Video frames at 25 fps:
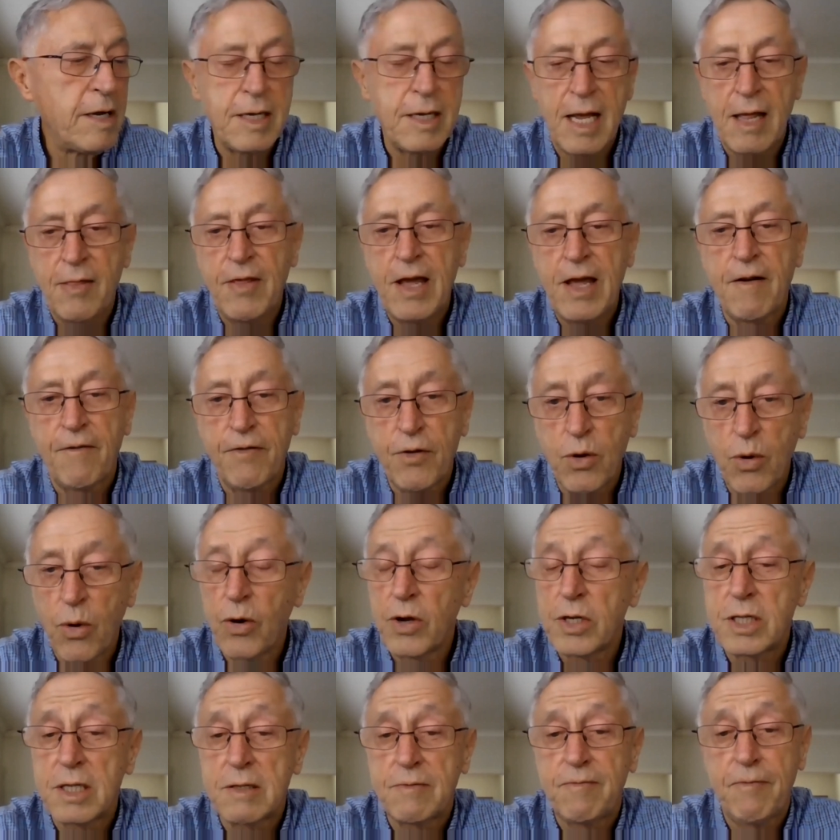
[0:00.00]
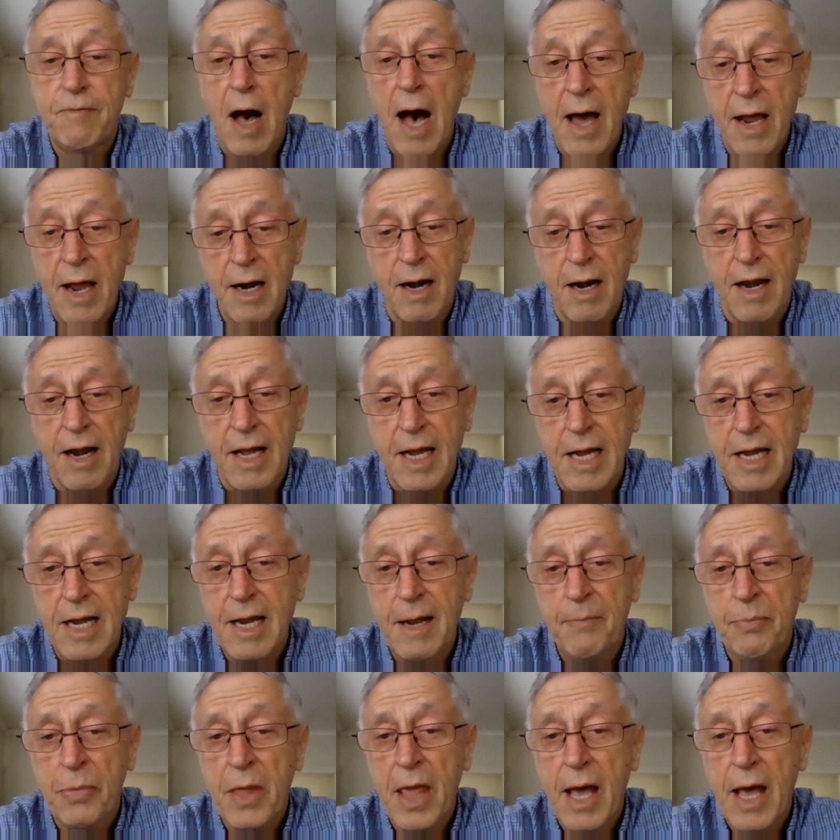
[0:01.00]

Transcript: And then, of course, finally,